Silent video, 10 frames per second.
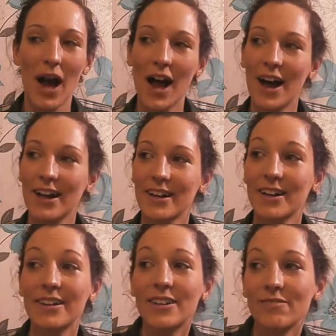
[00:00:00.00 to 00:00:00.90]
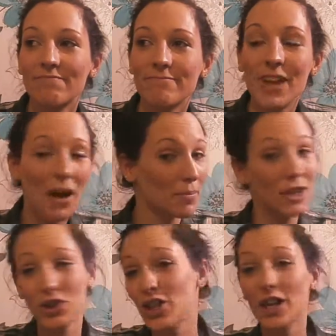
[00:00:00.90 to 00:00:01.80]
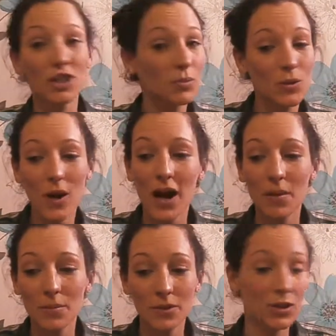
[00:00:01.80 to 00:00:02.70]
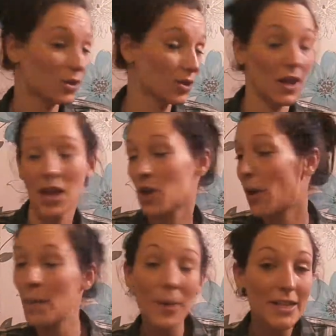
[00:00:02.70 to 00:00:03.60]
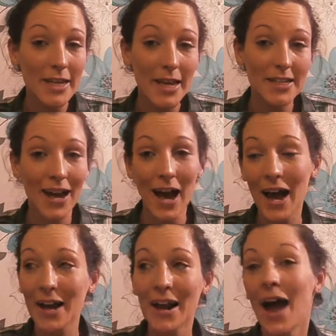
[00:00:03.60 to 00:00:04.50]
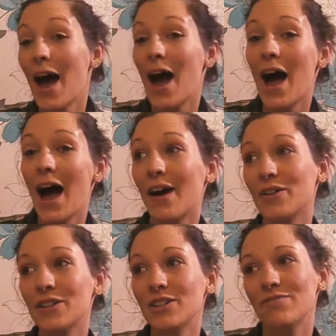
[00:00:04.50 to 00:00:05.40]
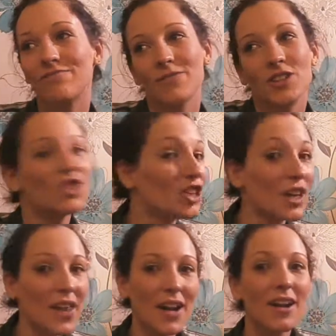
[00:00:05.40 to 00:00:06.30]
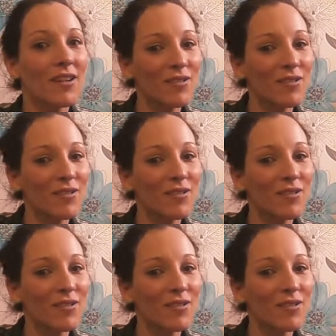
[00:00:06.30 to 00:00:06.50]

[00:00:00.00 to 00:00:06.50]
And yeah, make sure that you subscribe so you won't miss it, and I will see you then.